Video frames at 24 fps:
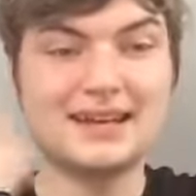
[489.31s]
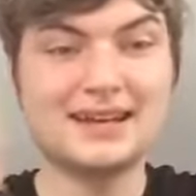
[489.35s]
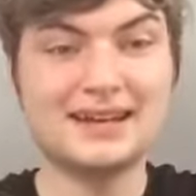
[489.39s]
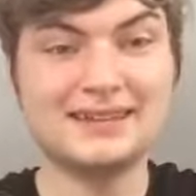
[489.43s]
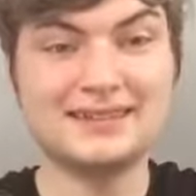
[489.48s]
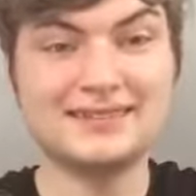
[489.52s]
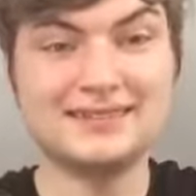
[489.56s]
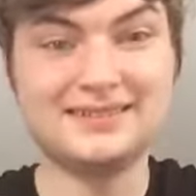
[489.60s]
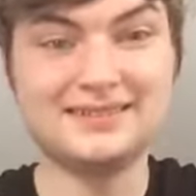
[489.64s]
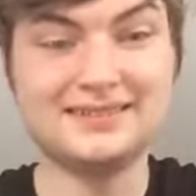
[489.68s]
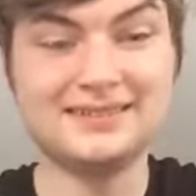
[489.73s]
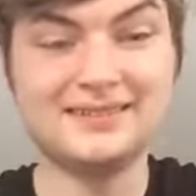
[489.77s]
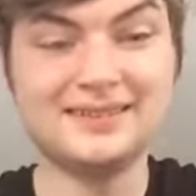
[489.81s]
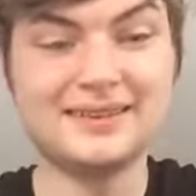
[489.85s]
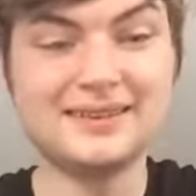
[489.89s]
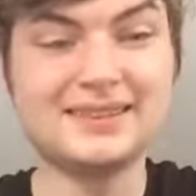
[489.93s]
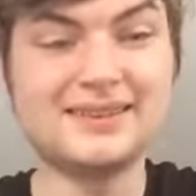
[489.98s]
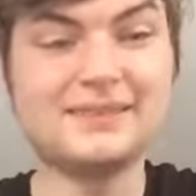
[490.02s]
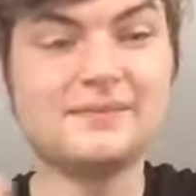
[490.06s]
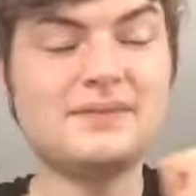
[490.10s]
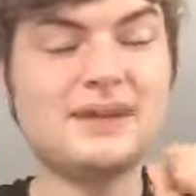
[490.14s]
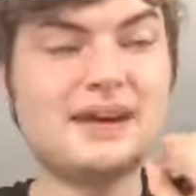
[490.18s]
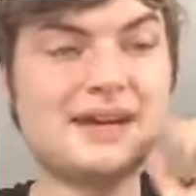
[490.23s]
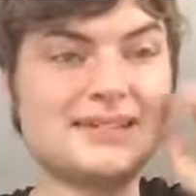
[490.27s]
and during
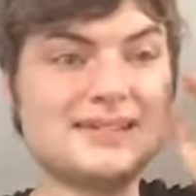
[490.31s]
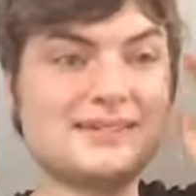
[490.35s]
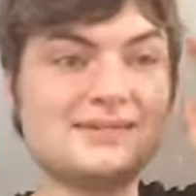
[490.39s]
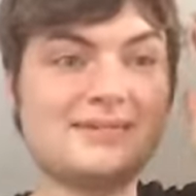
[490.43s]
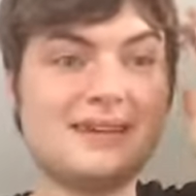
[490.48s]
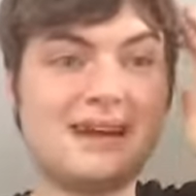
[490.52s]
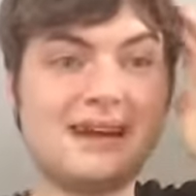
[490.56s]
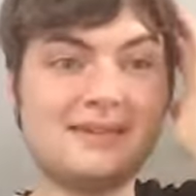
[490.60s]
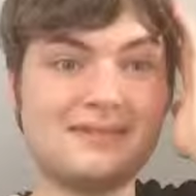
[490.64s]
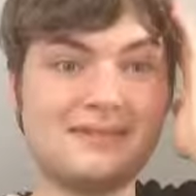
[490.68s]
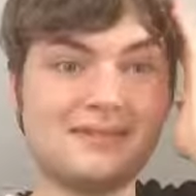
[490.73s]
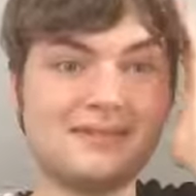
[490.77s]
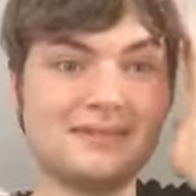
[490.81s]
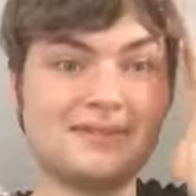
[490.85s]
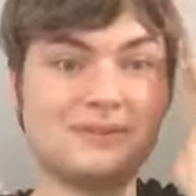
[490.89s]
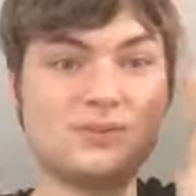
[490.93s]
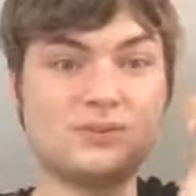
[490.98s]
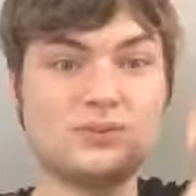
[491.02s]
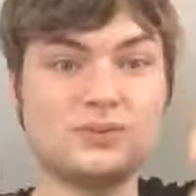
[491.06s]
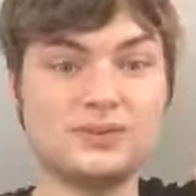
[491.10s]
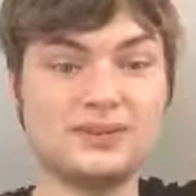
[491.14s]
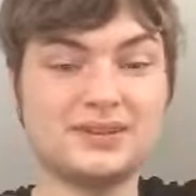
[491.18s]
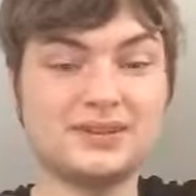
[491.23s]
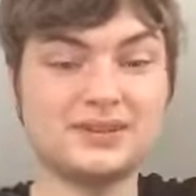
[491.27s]
the battle,
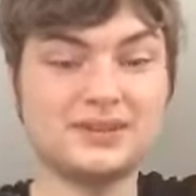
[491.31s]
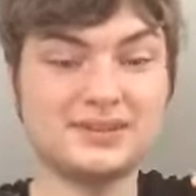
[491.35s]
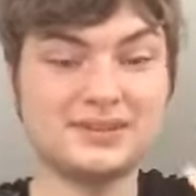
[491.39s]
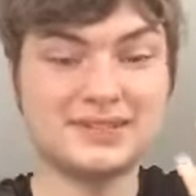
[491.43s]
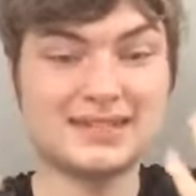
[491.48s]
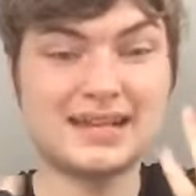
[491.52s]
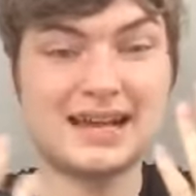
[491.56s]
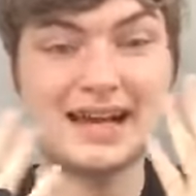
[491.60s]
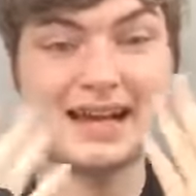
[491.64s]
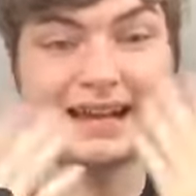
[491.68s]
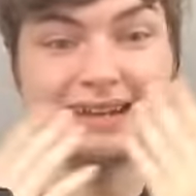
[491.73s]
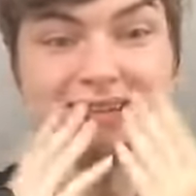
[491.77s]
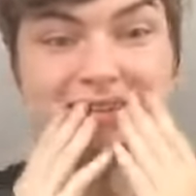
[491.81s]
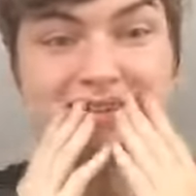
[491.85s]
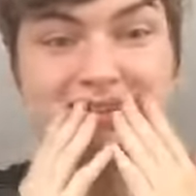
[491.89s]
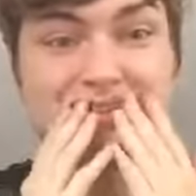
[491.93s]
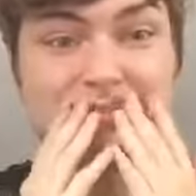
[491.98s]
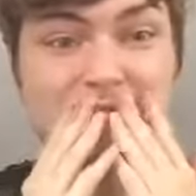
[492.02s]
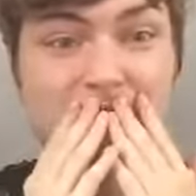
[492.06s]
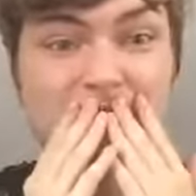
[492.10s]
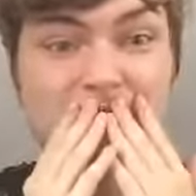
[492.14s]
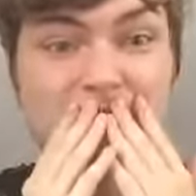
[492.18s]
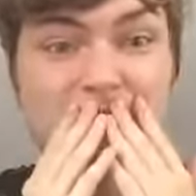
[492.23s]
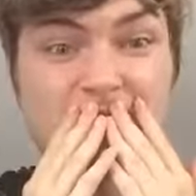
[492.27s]
Aragorn
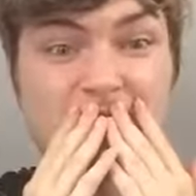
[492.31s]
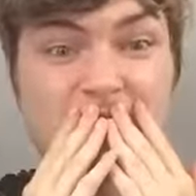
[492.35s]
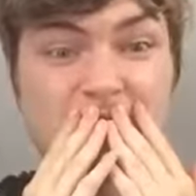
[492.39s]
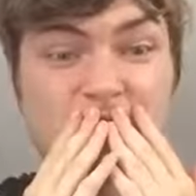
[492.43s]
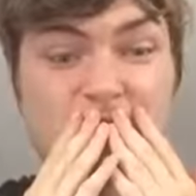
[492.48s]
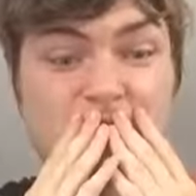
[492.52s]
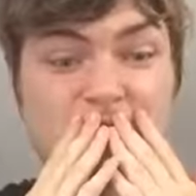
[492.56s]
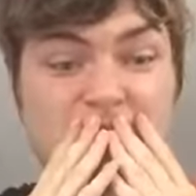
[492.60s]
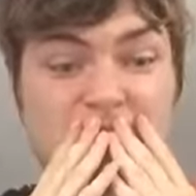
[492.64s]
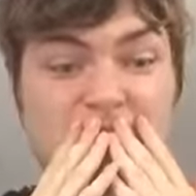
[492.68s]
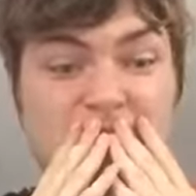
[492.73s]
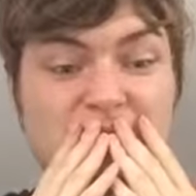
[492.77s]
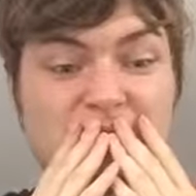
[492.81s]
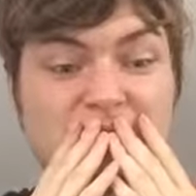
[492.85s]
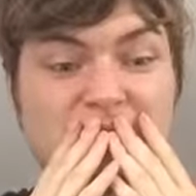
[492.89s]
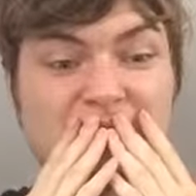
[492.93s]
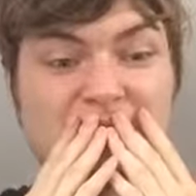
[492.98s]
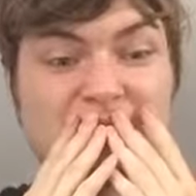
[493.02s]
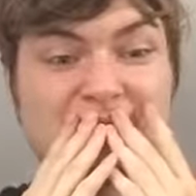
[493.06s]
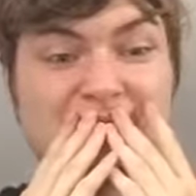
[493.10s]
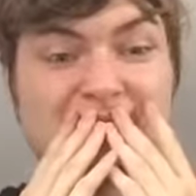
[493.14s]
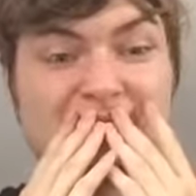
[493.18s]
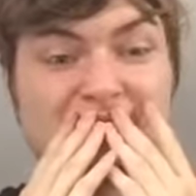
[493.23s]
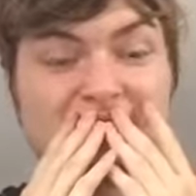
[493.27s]
sadly falls over the
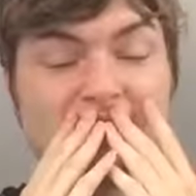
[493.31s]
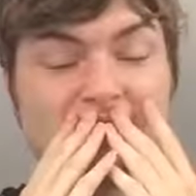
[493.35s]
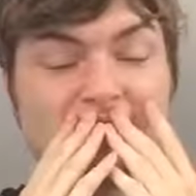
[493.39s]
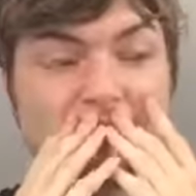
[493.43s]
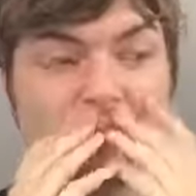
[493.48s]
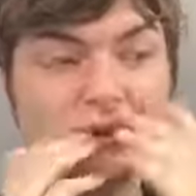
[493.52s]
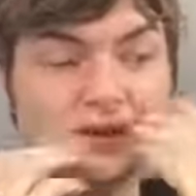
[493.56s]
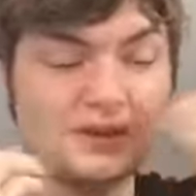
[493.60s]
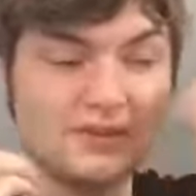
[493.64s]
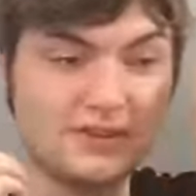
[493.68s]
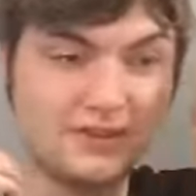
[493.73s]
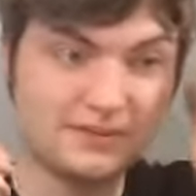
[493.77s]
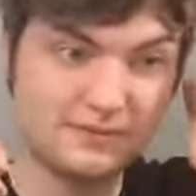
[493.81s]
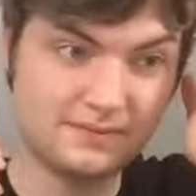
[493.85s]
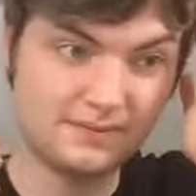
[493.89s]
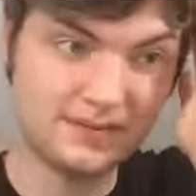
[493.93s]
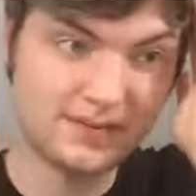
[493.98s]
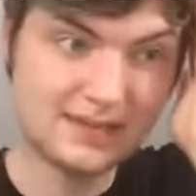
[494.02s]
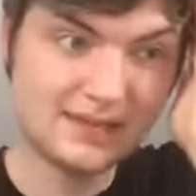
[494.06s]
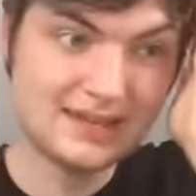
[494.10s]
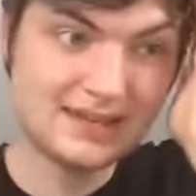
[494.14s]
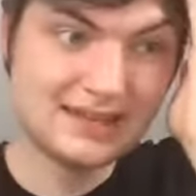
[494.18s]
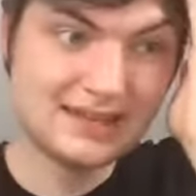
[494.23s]
cliff with one of them.